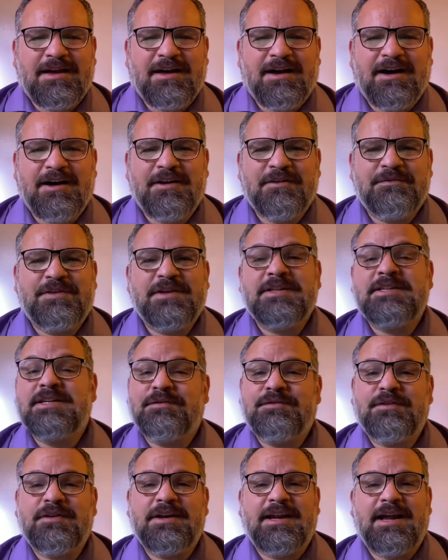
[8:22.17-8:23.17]
of the
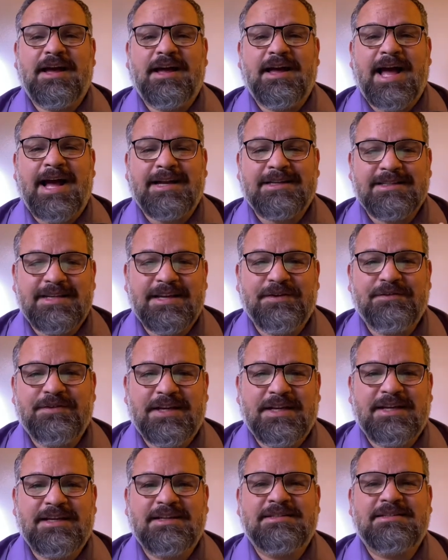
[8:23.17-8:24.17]
different
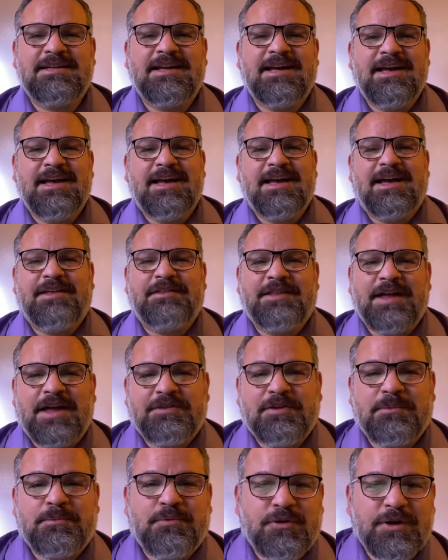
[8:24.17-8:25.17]
activities
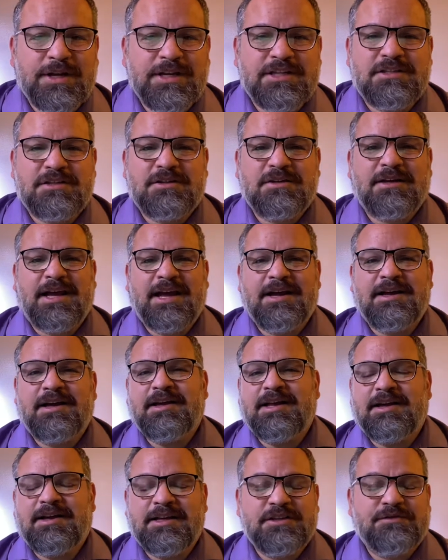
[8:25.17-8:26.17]
that the priest,
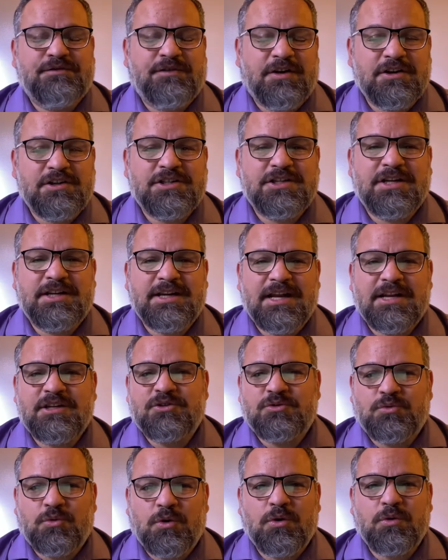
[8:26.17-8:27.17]
uh, his function and
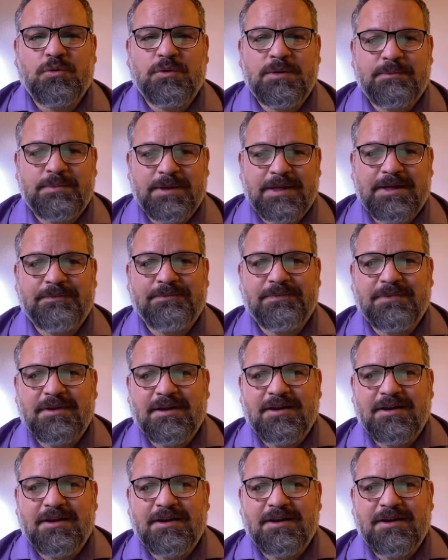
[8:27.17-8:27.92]
his role would be.